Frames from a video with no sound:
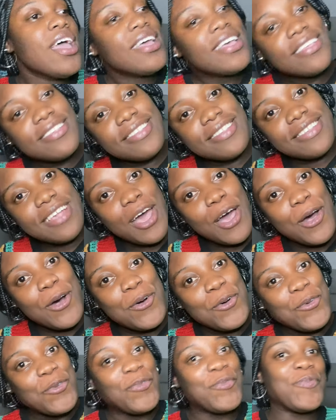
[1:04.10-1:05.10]

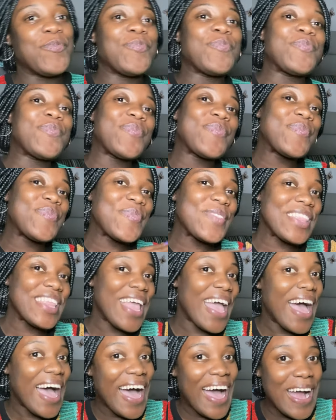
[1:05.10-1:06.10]
So,
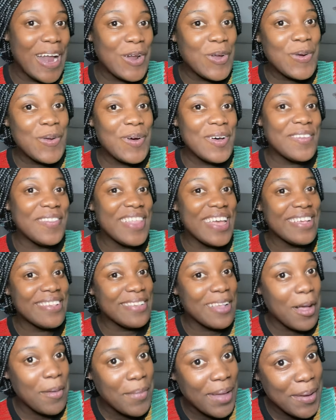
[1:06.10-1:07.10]
I don't know if they
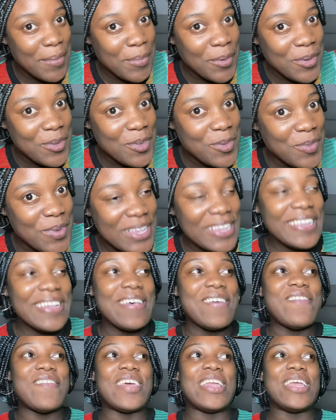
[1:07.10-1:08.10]
saw my most
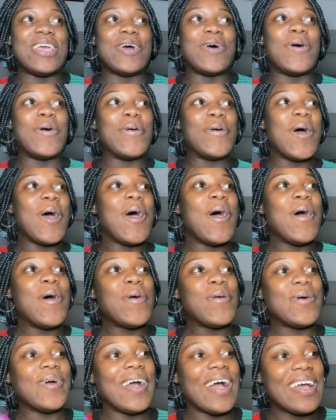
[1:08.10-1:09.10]
recent video
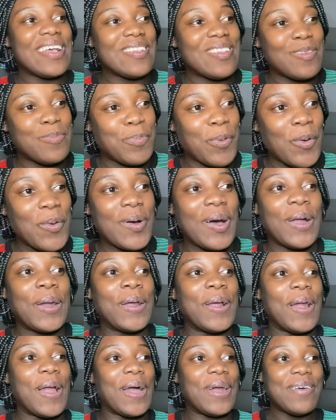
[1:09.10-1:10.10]
where I spoke on
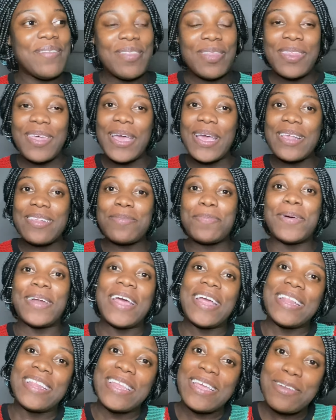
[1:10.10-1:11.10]
a lot of things, but I
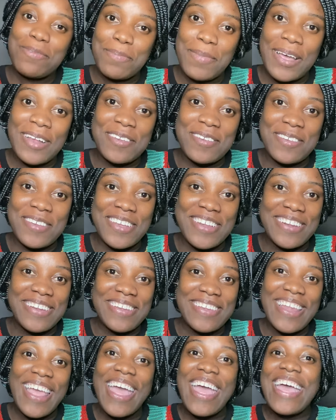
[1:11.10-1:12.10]
did mention
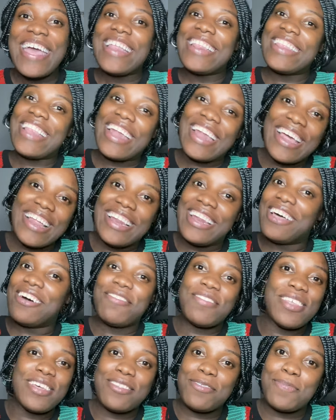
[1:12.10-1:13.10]
that I love
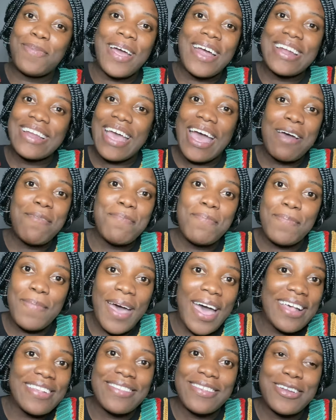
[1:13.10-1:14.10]
this brand
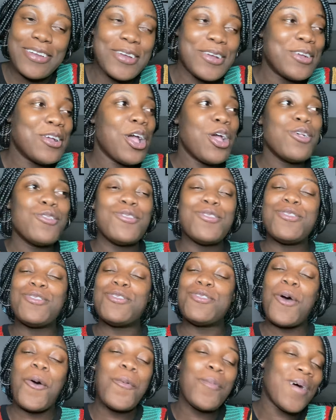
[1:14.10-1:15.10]
ambassador
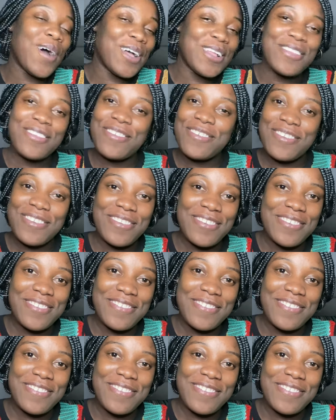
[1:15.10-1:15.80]
so much.